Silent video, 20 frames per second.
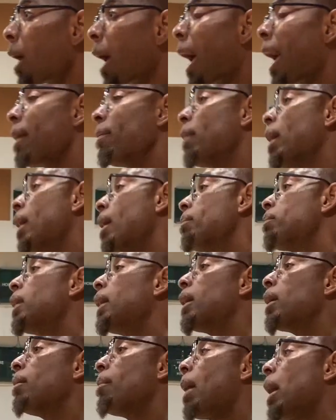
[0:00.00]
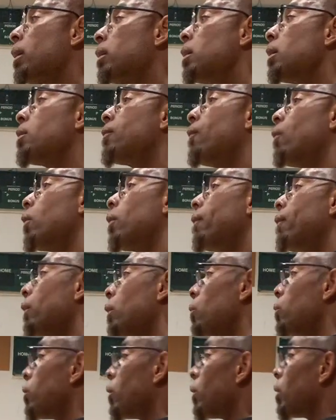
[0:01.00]
Hey man, I'm thinking about this for the
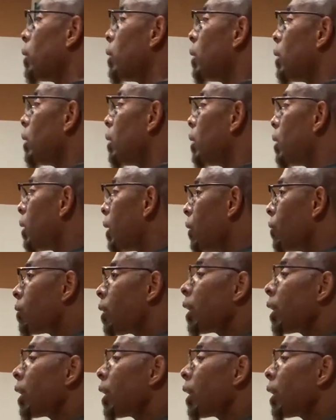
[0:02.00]
future. He was